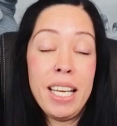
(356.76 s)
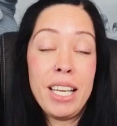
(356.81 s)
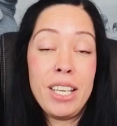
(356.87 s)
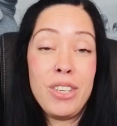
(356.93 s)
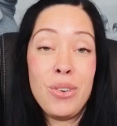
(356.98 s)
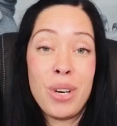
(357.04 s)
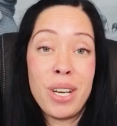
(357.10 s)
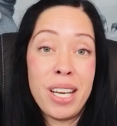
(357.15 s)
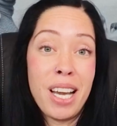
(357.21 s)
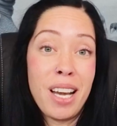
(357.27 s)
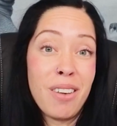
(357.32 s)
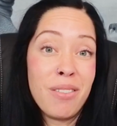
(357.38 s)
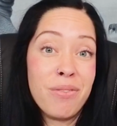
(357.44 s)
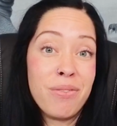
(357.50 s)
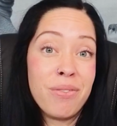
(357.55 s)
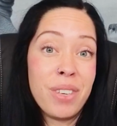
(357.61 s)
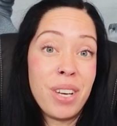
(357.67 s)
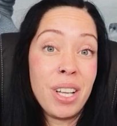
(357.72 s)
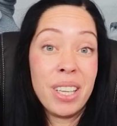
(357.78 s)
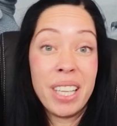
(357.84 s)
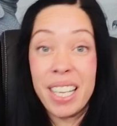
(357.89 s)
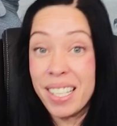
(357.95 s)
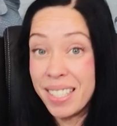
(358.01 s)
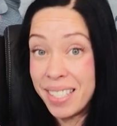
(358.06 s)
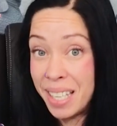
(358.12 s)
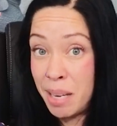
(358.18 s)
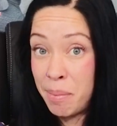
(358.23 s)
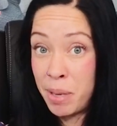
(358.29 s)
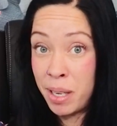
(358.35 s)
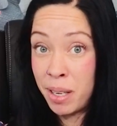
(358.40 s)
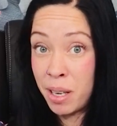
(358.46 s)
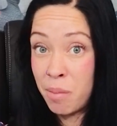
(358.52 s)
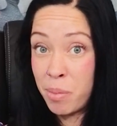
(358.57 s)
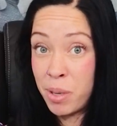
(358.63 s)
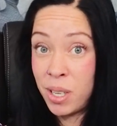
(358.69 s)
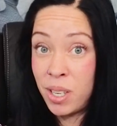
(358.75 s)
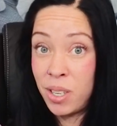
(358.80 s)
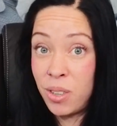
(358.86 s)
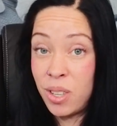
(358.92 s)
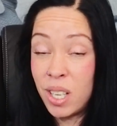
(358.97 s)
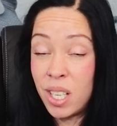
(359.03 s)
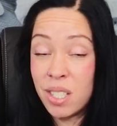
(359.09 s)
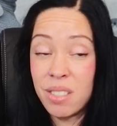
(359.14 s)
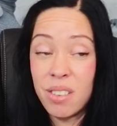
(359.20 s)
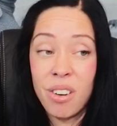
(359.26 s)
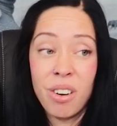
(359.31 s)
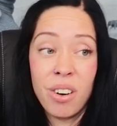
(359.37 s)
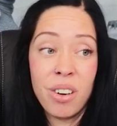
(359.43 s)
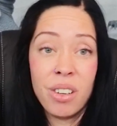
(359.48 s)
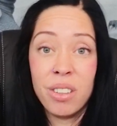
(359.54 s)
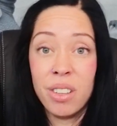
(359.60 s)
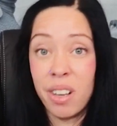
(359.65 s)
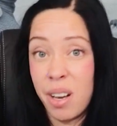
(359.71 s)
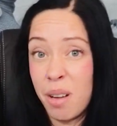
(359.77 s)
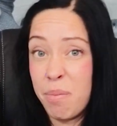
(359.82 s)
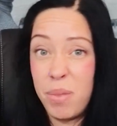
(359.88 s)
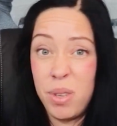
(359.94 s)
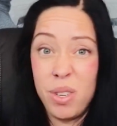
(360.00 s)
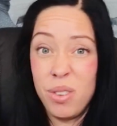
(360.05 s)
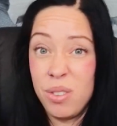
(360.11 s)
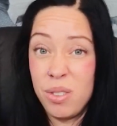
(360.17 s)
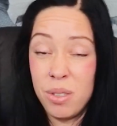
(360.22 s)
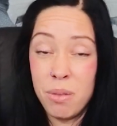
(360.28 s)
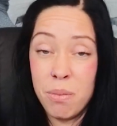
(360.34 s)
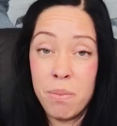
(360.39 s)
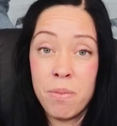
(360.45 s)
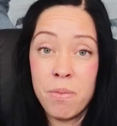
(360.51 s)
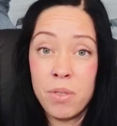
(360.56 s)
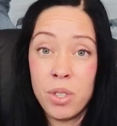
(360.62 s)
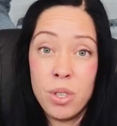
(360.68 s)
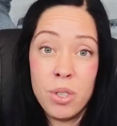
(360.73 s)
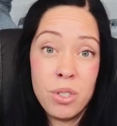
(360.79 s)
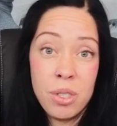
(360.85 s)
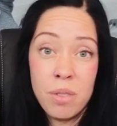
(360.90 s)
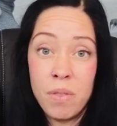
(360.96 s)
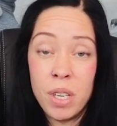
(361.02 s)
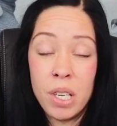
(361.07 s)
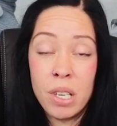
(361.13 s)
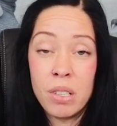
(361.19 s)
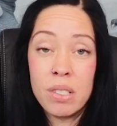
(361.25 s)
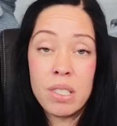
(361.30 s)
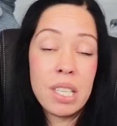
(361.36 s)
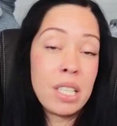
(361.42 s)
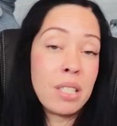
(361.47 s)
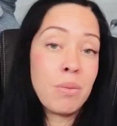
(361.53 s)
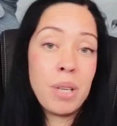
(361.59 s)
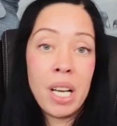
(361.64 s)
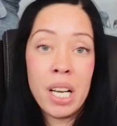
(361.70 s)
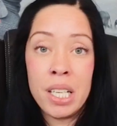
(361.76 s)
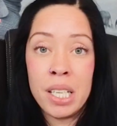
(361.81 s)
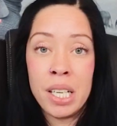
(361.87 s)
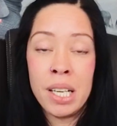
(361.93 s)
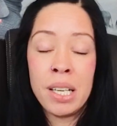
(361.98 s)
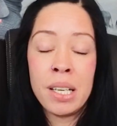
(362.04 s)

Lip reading: You can have a landscaping company do this, or look up YouTube videos. That's what I did.